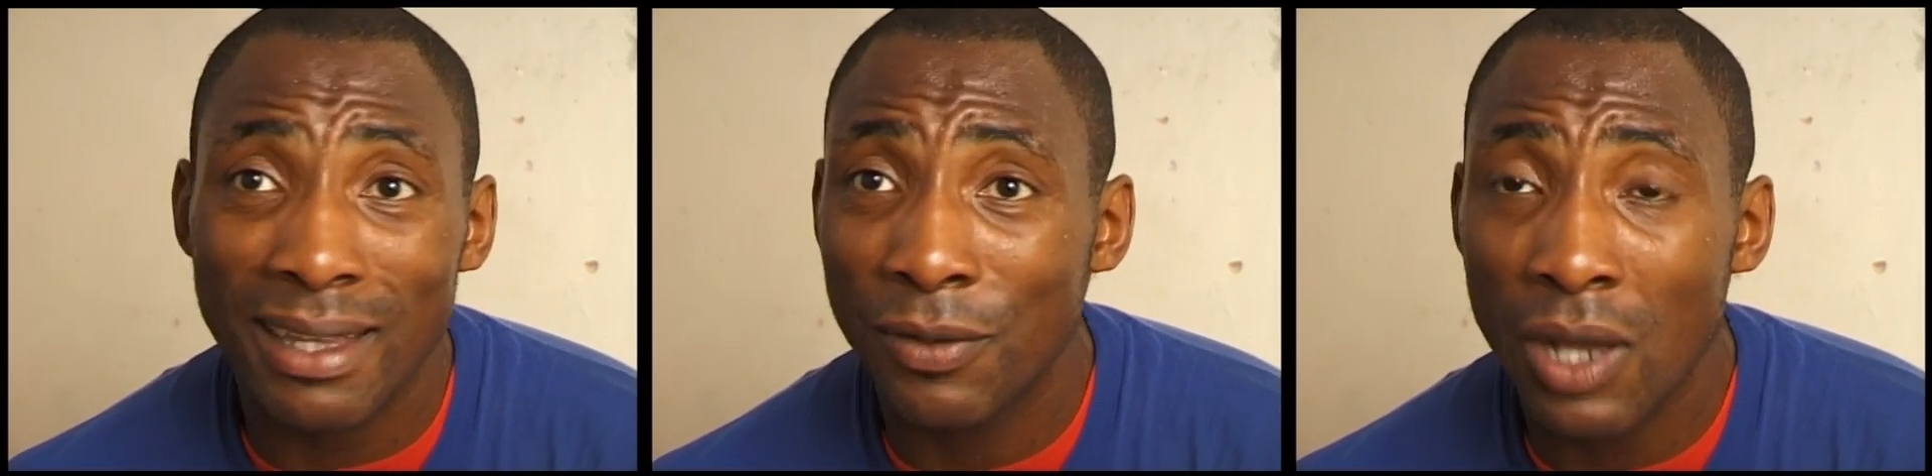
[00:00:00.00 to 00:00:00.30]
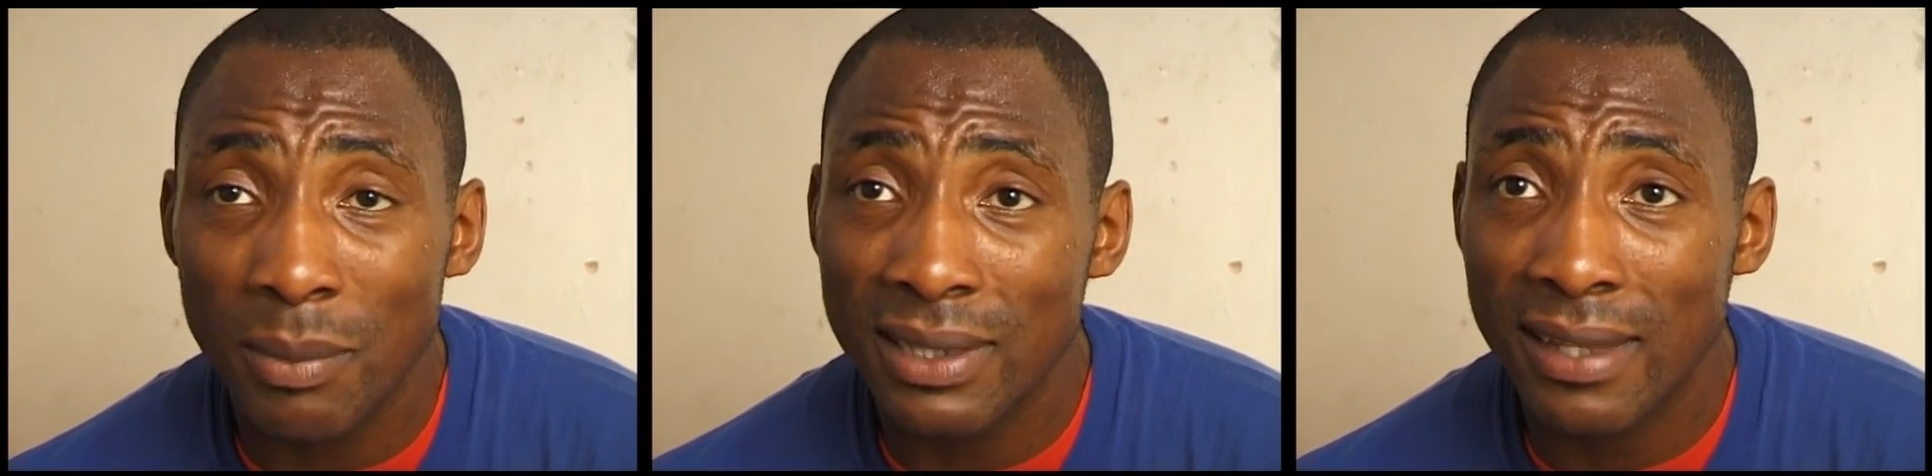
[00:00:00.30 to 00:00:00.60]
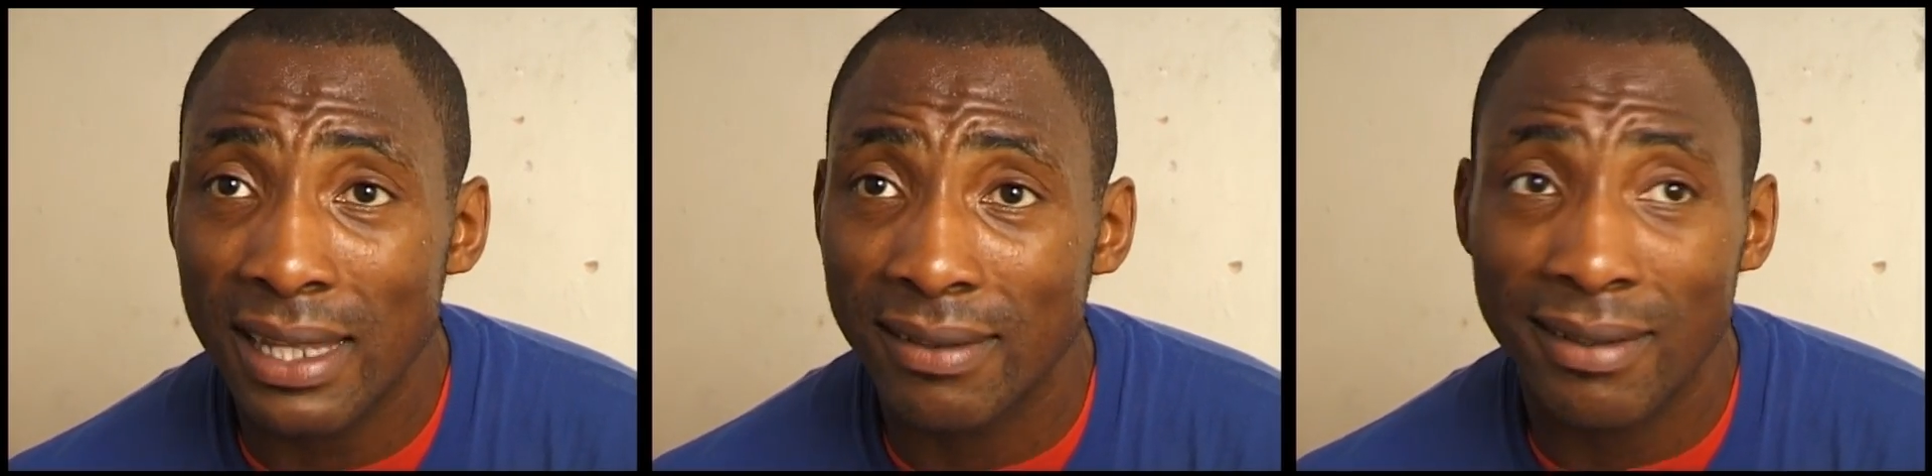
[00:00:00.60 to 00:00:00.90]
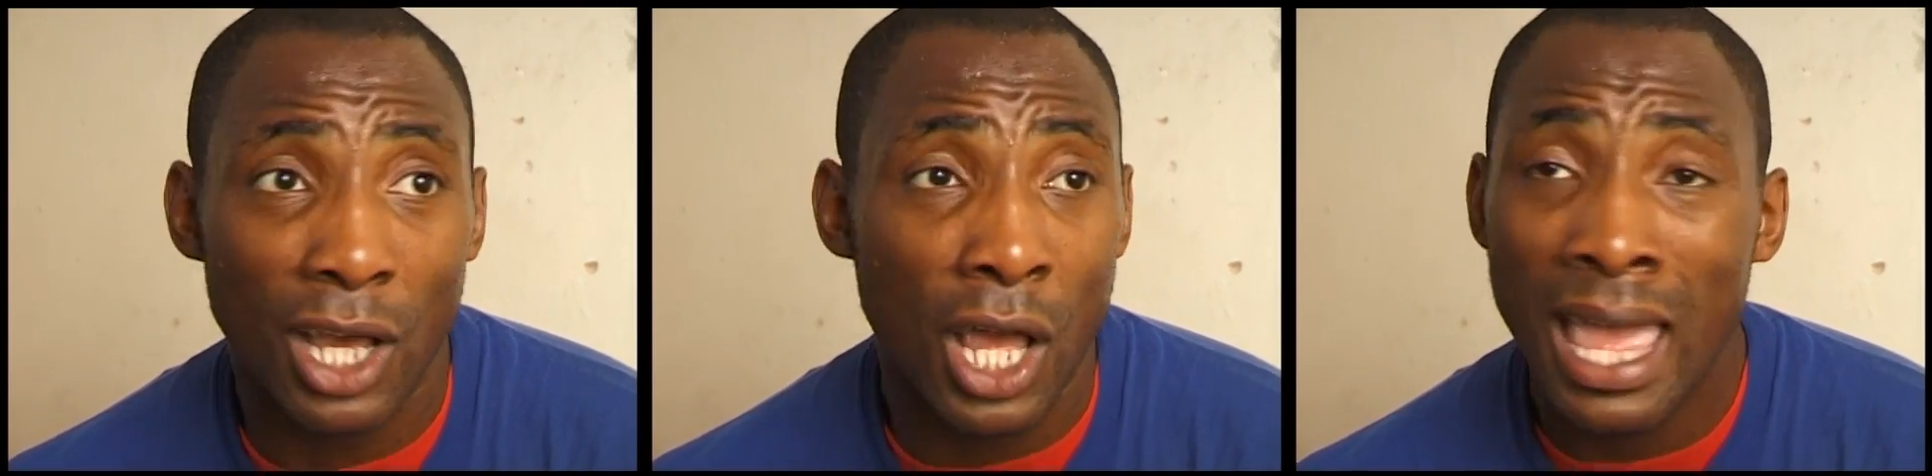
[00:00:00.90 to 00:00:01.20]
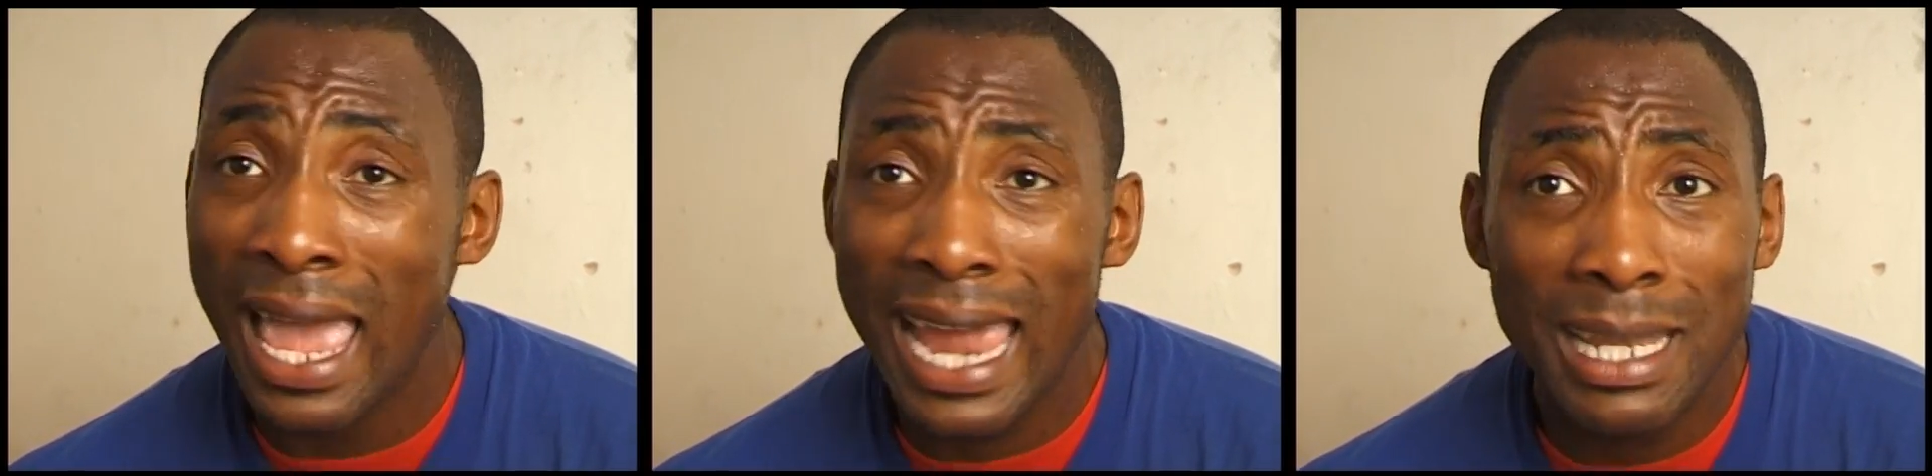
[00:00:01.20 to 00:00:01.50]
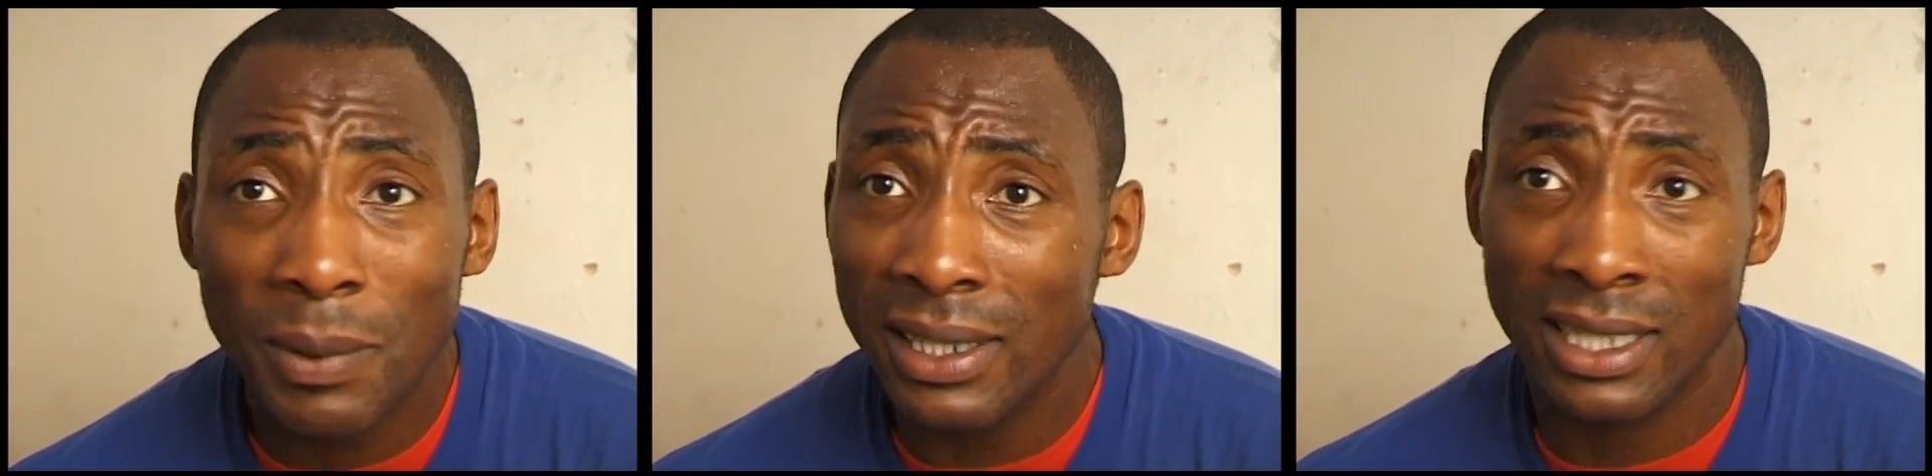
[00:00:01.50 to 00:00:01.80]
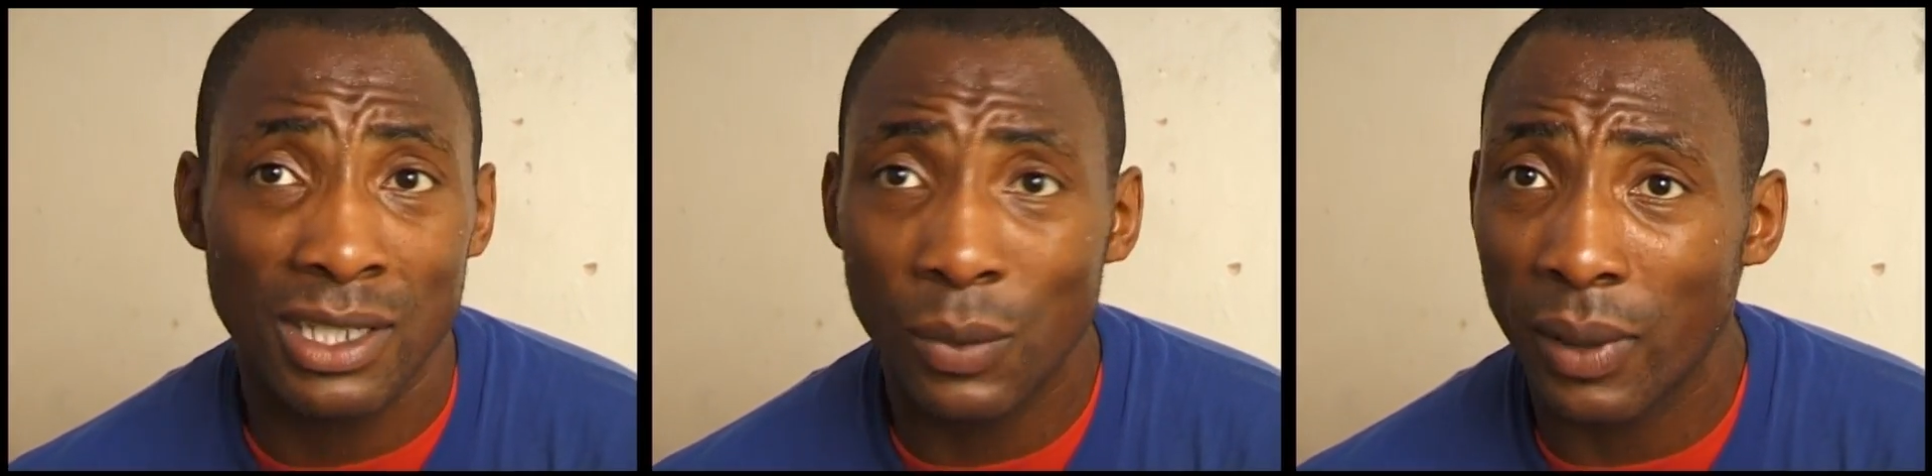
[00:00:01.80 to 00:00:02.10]
of common sense, anybody
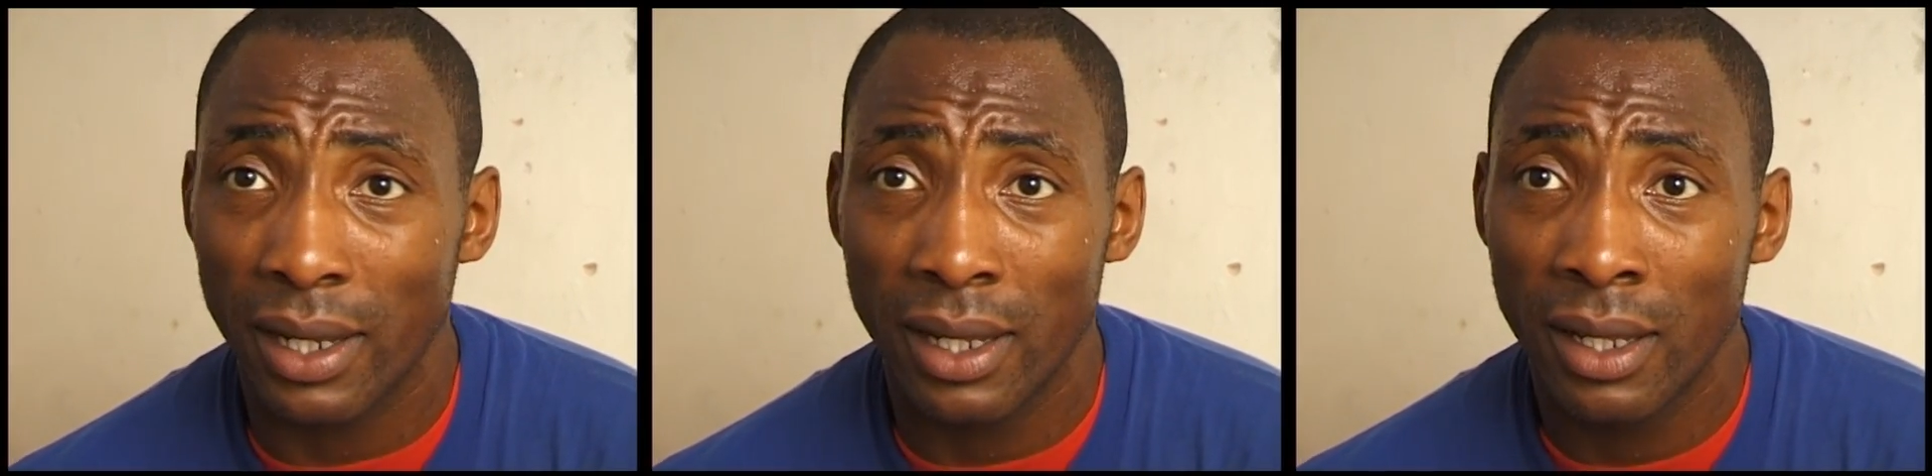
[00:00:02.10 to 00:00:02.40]
can do it.